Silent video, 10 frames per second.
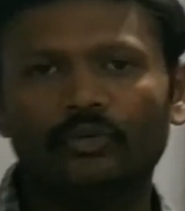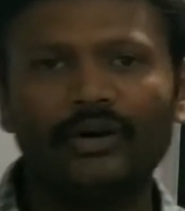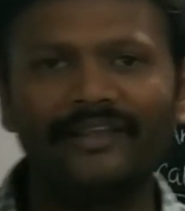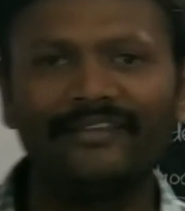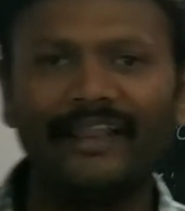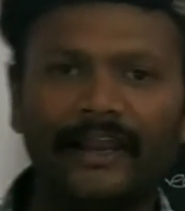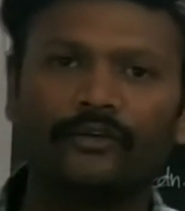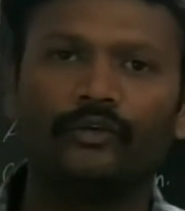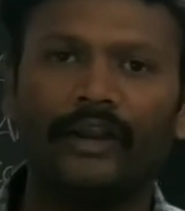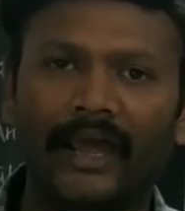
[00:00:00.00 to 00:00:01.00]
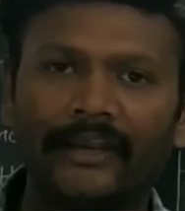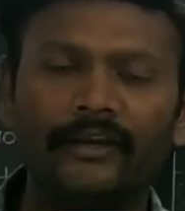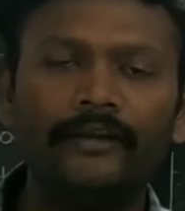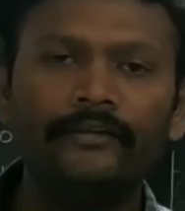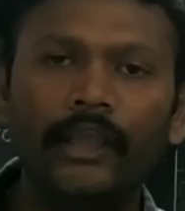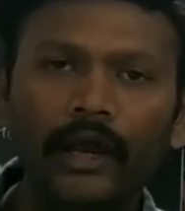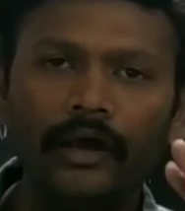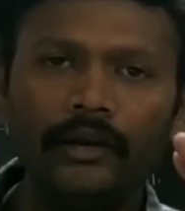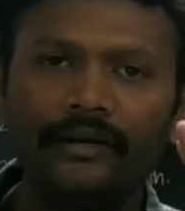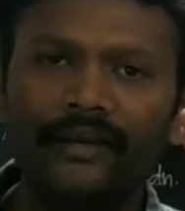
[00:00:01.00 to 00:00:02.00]
What is electrolyte? They
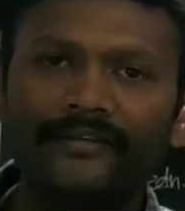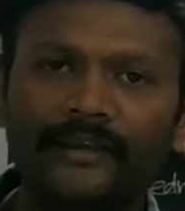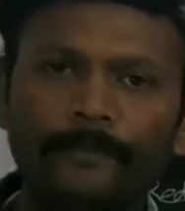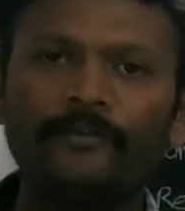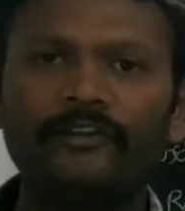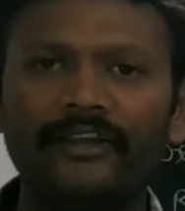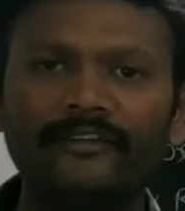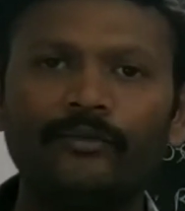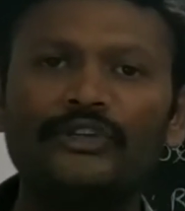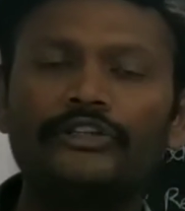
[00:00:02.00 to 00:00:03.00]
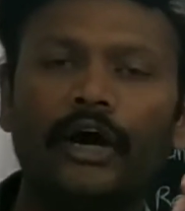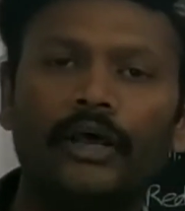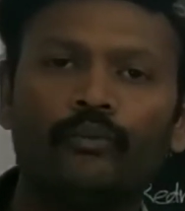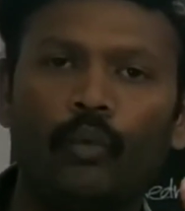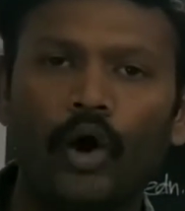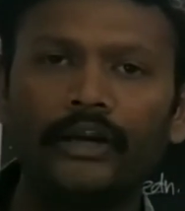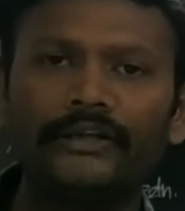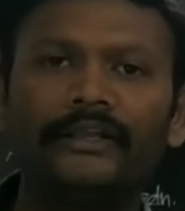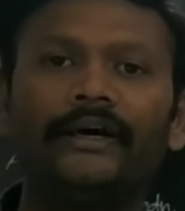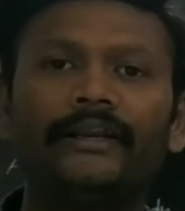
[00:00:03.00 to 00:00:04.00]
are substances which are
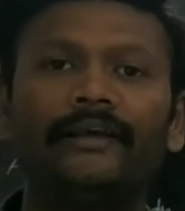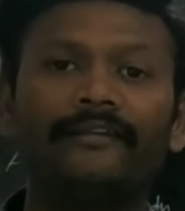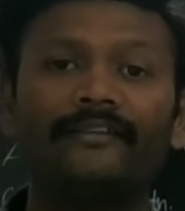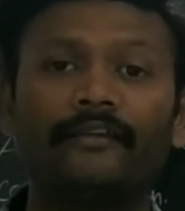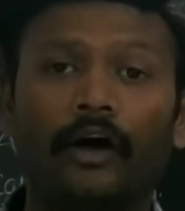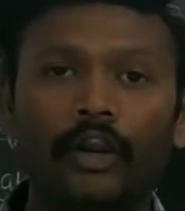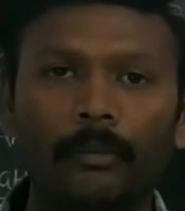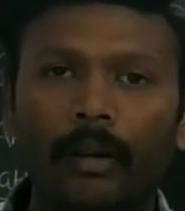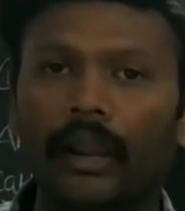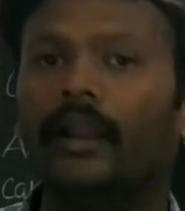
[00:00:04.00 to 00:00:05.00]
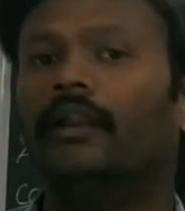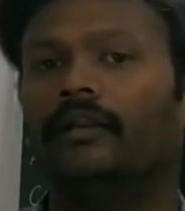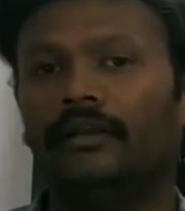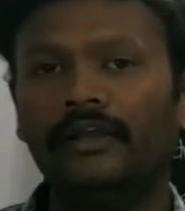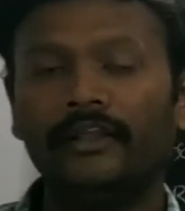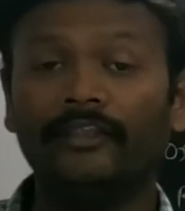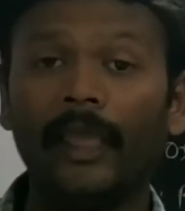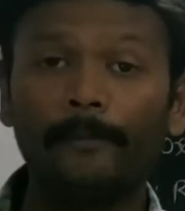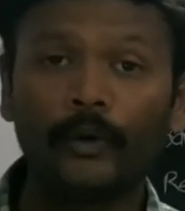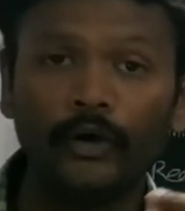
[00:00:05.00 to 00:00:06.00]
water soluble.
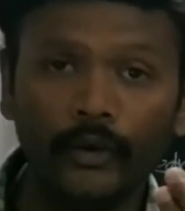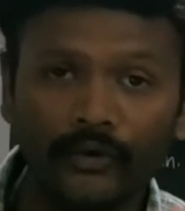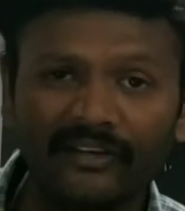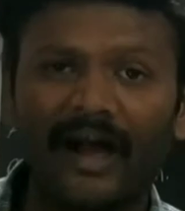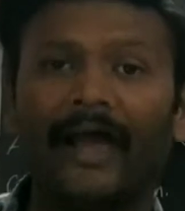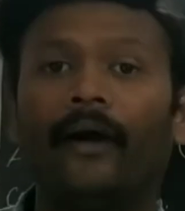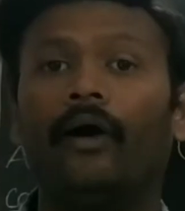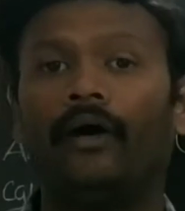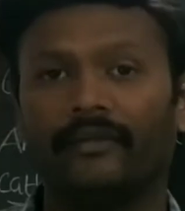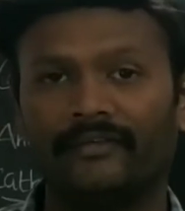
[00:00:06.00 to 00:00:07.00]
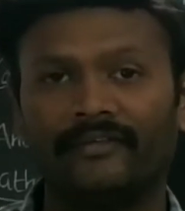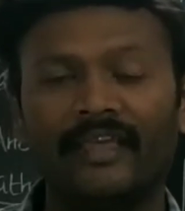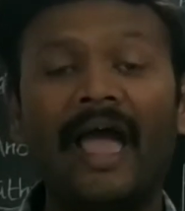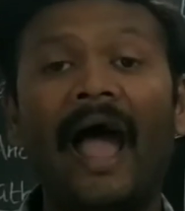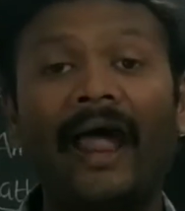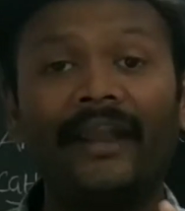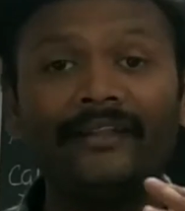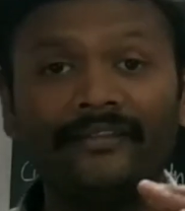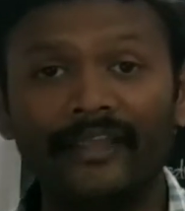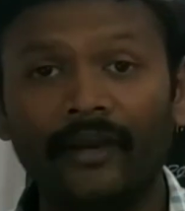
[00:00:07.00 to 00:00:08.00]
They produce ions
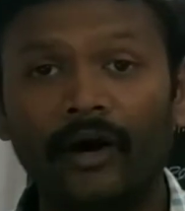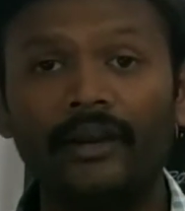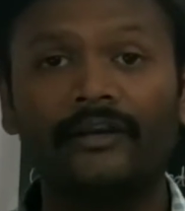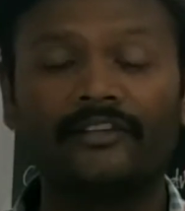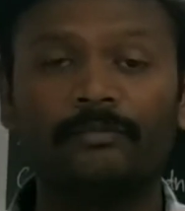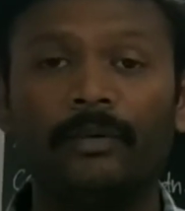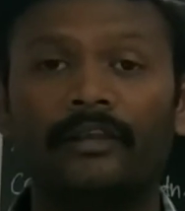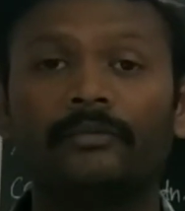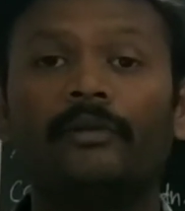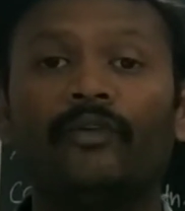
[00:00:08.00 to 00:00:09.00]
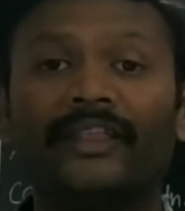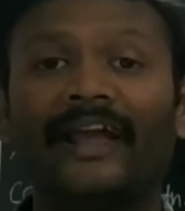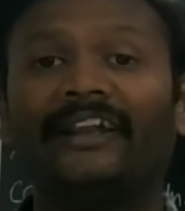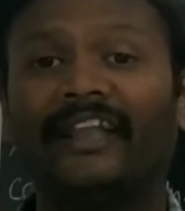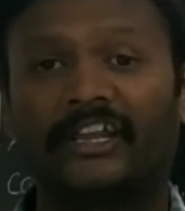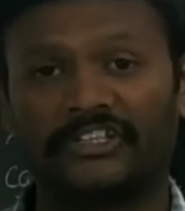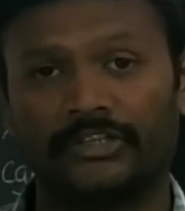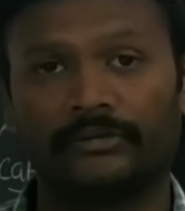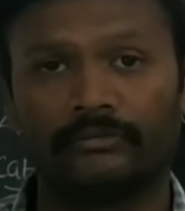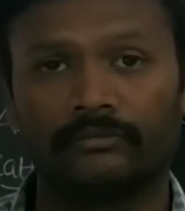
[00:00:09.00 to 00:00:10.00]
and they are responsible for the
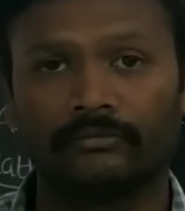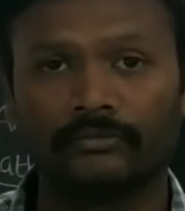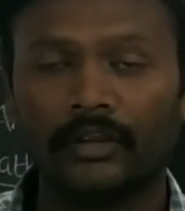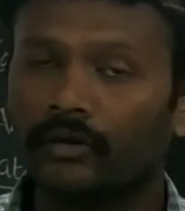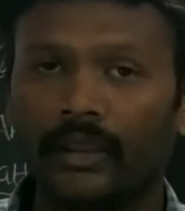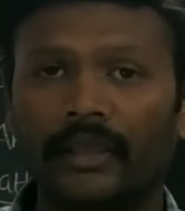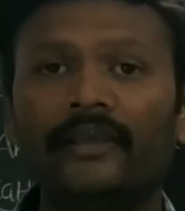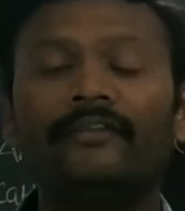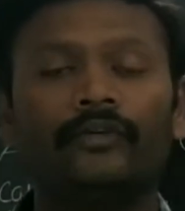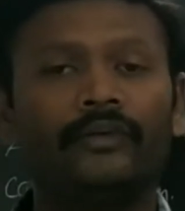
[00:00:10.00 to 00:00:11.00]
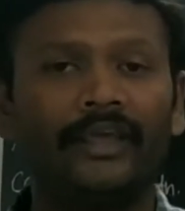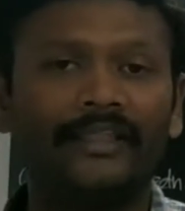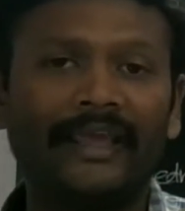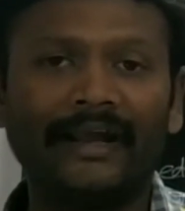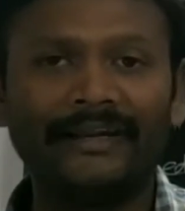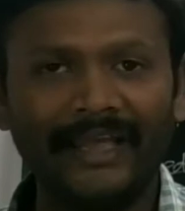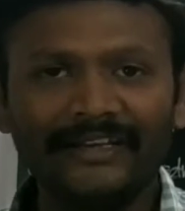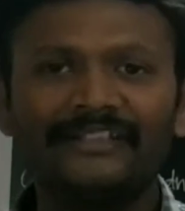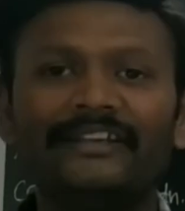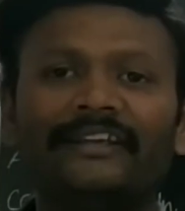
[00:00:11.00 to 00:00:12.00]
conduction. Okay, so here they
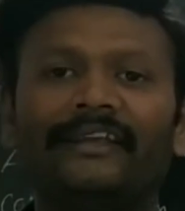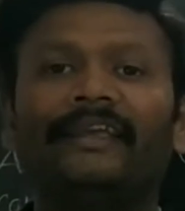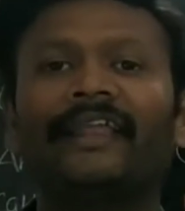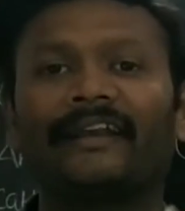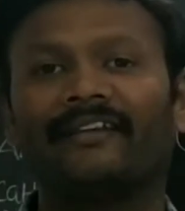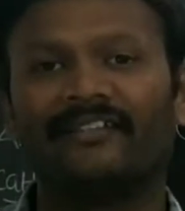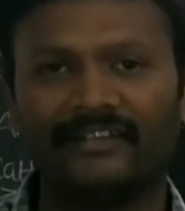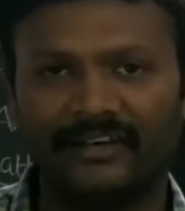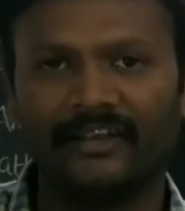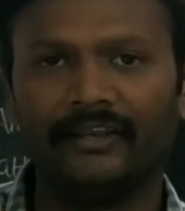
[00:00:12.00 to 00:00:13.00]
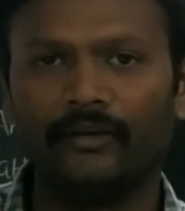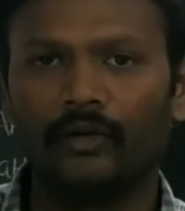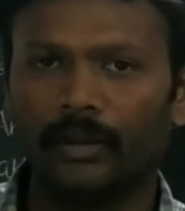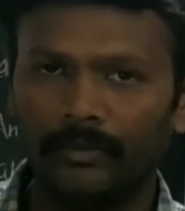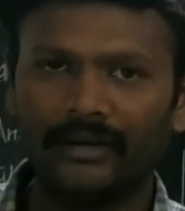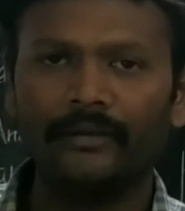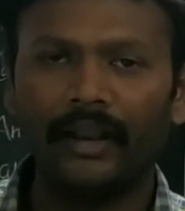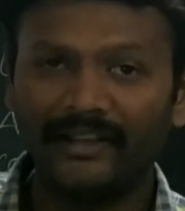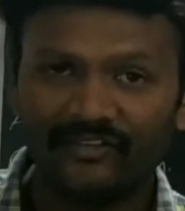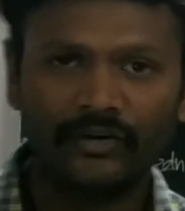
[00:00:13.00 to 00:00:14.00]
conduct electricity. Are you able to
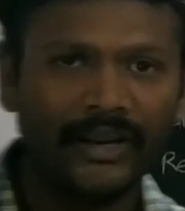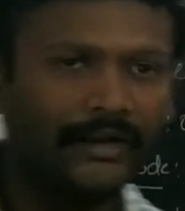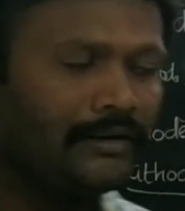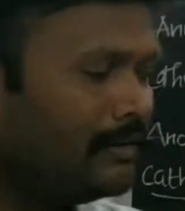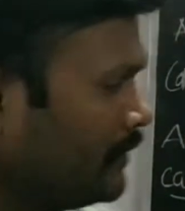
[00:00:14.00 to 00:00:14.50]
understand?